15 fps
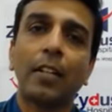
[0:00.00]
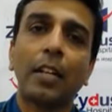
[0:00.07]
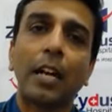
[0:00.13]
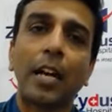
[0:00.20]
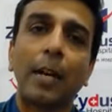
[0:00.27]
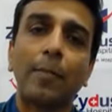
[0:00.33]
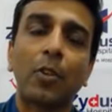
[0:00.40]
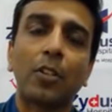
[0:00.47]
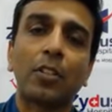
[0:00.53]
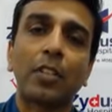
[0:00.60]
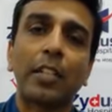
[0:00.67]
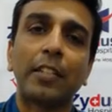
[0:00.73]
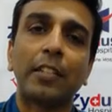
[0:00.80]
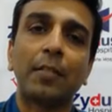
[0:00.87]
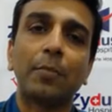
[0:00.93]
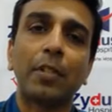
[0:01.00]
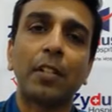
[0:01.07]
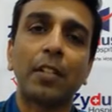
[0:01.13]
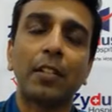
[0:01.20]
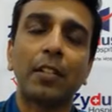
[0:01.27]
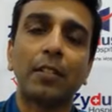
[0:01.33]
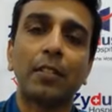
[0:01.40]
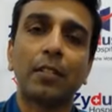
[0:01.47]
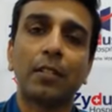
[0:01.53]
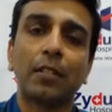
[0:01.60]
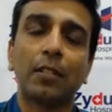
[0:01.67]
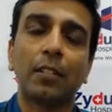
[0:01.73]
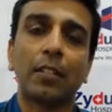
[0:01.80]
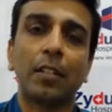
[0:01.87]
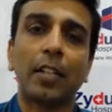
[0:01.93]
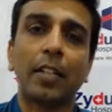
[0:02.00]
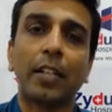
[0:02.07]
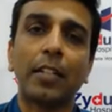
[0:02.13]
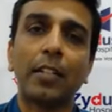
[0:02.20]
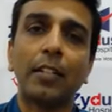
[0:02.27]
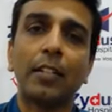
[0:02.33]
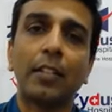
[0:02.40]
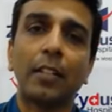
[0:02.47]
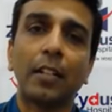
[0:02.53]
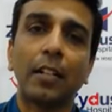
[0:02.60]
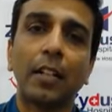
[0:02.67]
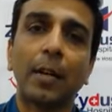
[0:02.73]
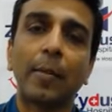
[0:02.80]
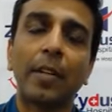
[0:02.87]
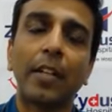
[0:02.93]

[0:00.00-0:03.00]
I'm Dr. Ketan Patel. I'm